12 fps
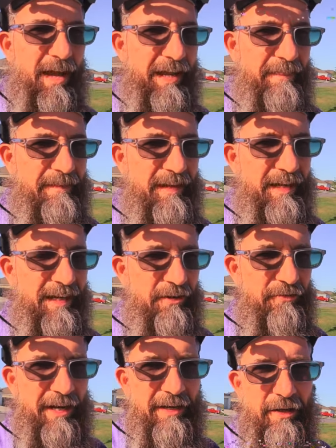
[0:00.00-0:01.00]
and then I
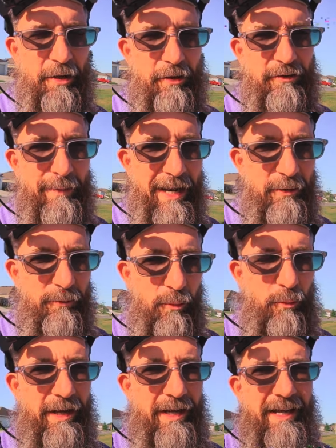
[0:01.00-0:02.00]
tried to use manual
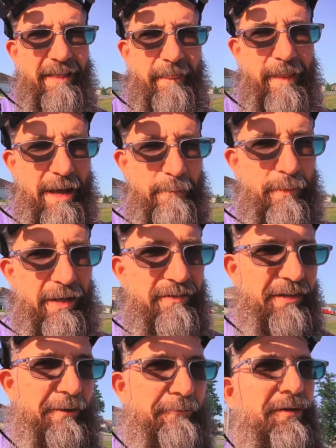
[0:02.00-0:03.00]
recording, that
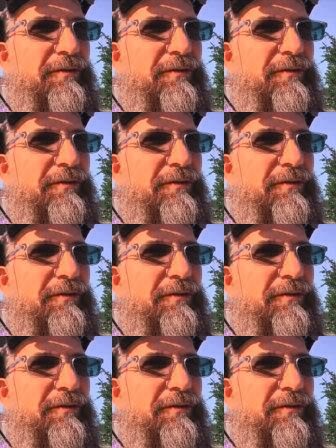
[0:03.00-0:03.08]
mucks it up.